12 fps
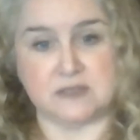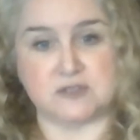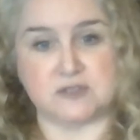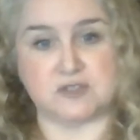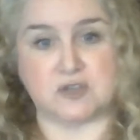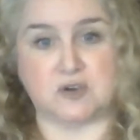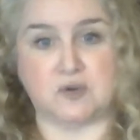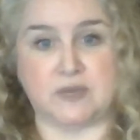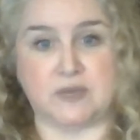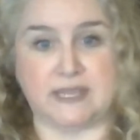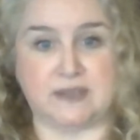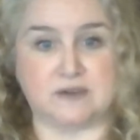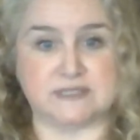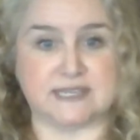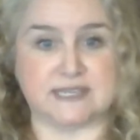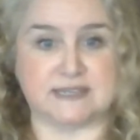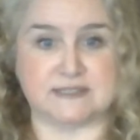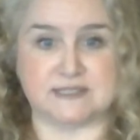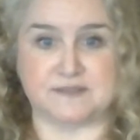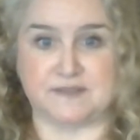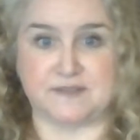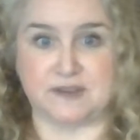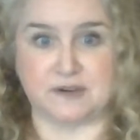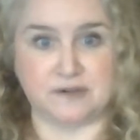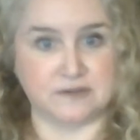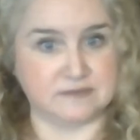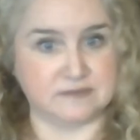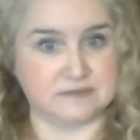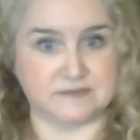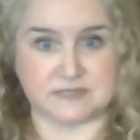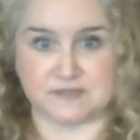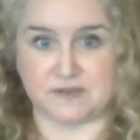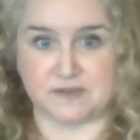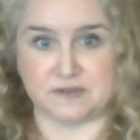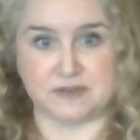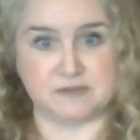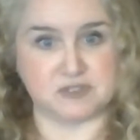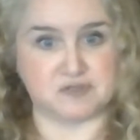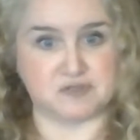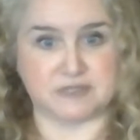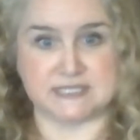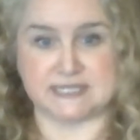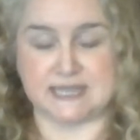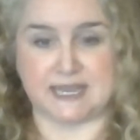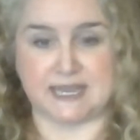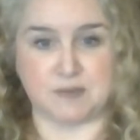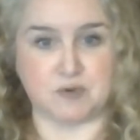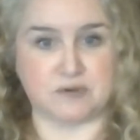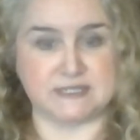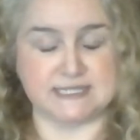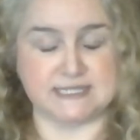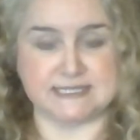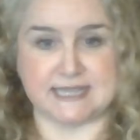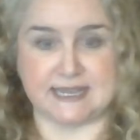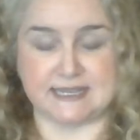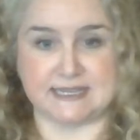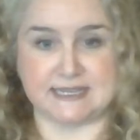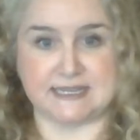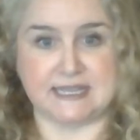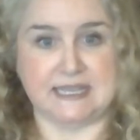So he goes on a severely restricted, high-protein diet.